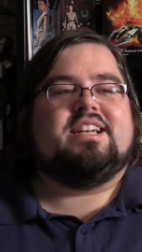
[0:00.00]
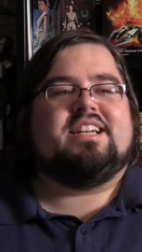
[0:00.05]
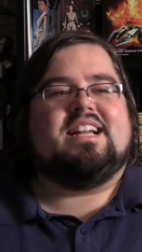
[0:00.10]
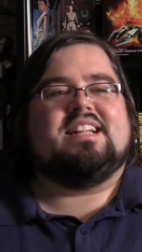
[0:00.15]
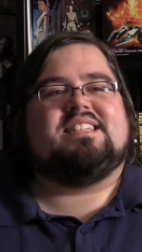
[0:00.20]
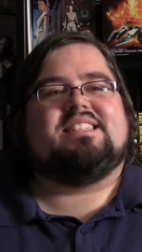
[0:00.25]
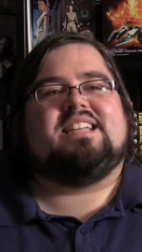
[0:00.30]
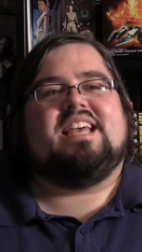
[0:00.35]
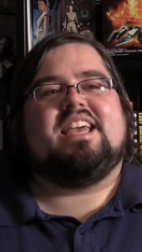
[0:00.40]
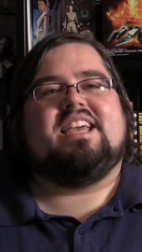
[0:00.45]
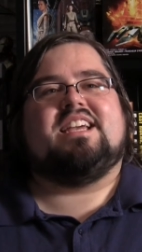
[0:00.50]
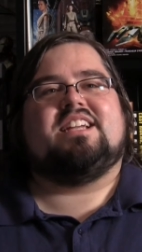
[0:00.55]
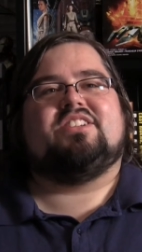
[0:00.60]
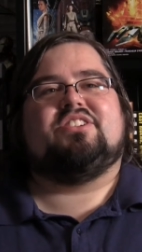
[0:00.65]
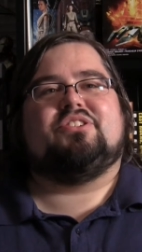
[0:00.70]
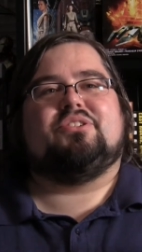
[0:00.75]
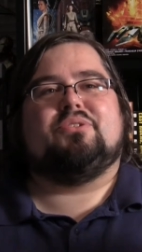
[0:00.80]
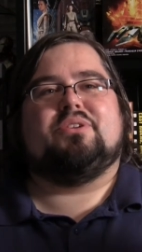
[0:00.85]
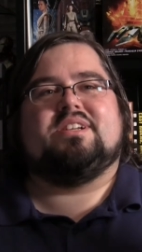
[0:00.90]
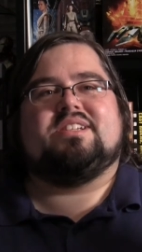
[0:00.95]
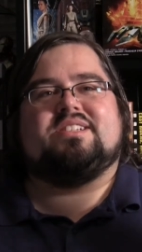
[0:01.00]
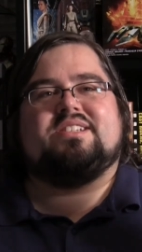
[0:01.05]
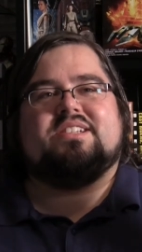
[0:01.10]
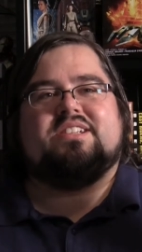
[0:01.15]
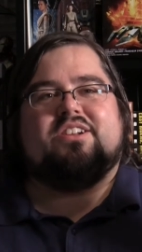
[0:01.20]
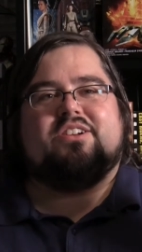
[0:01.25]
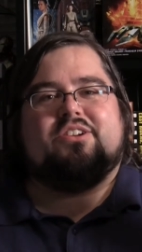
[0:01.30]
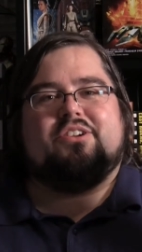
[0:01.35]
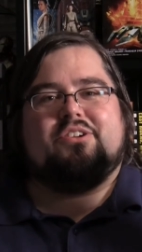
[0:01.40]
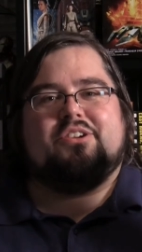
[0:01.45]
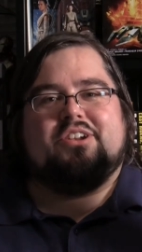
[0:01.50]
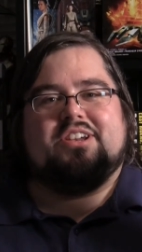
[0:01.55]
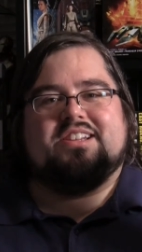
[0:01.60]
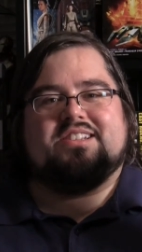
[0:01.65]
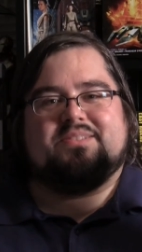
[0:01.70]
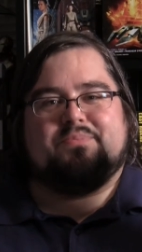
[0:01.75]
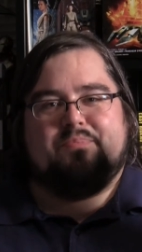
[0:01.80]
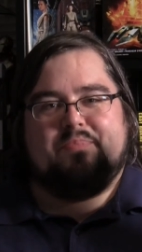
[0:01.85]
gets taken to his his